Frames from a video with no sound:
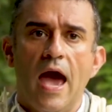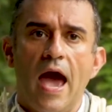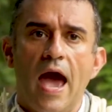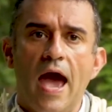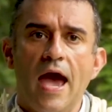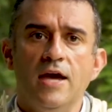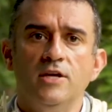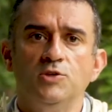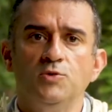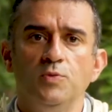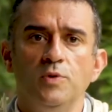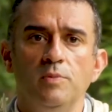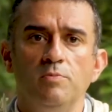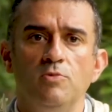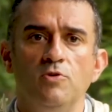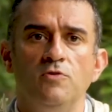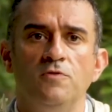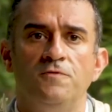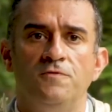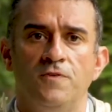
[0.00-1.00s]
As we
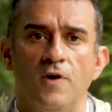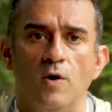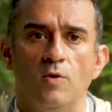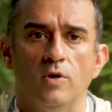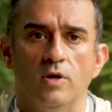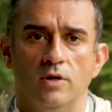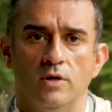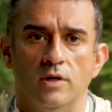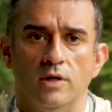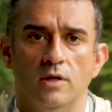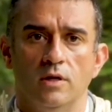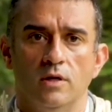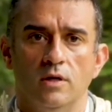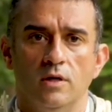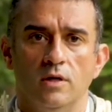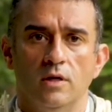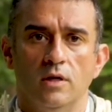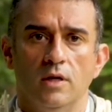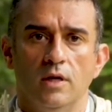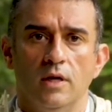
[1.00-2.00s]
move forward
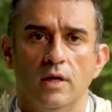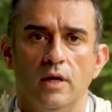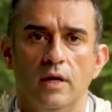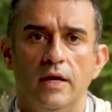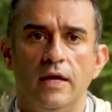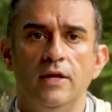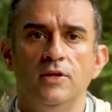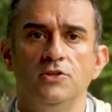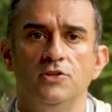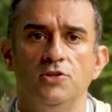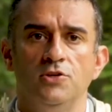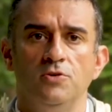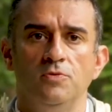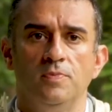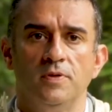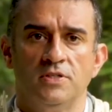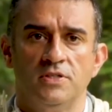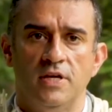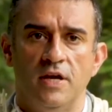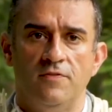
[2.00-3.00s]
into
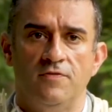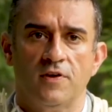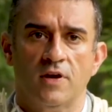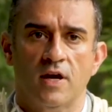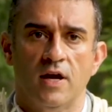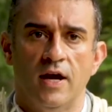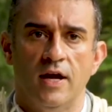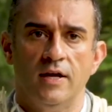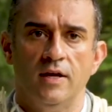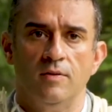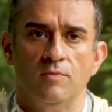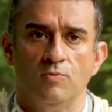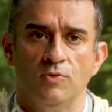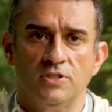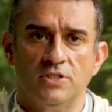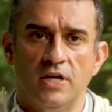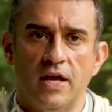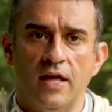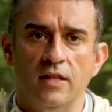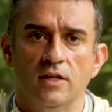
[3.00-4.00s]
Sefer Hayyim,
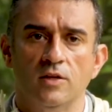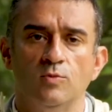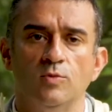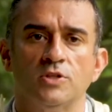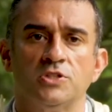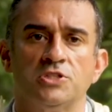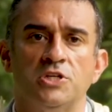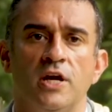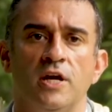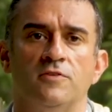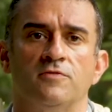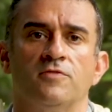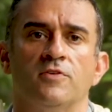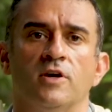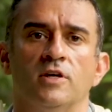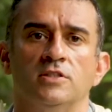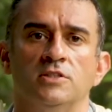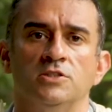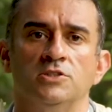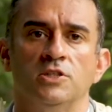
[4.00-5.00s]
which Ellen will chant for
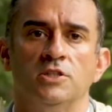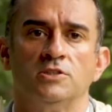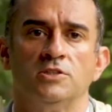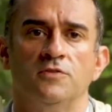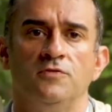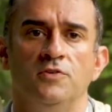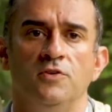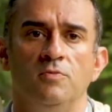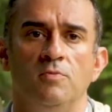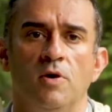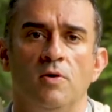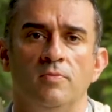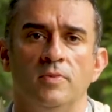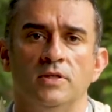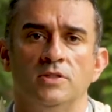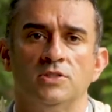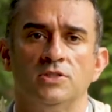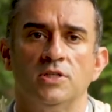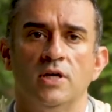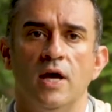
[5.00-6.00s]
us in just a few
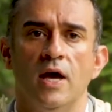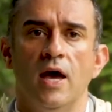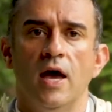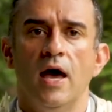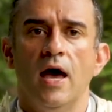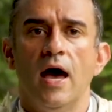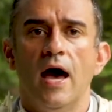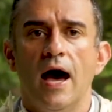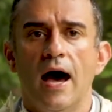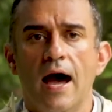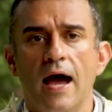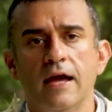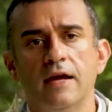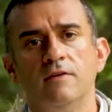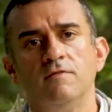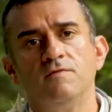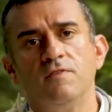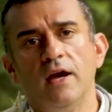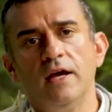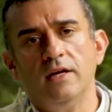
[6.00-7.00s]
moments, I
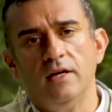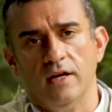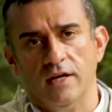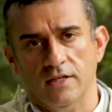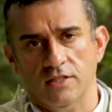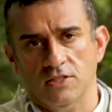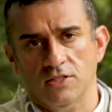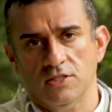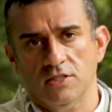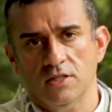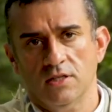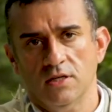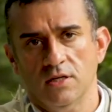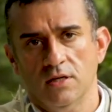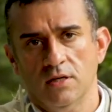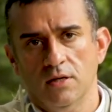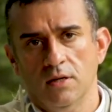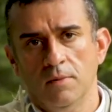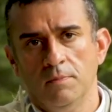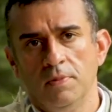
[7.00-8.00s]
invite us,
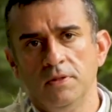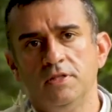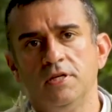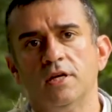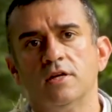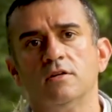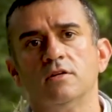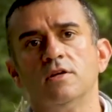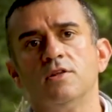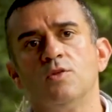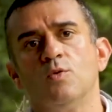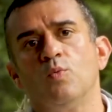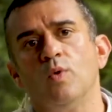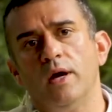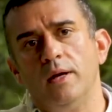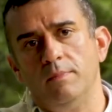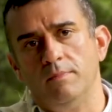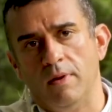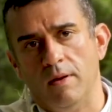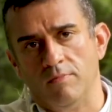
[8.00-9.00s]
particularly the
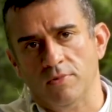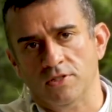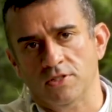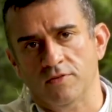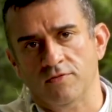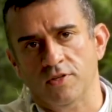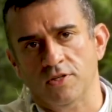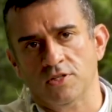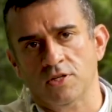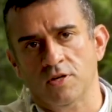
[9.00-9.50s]
white members of this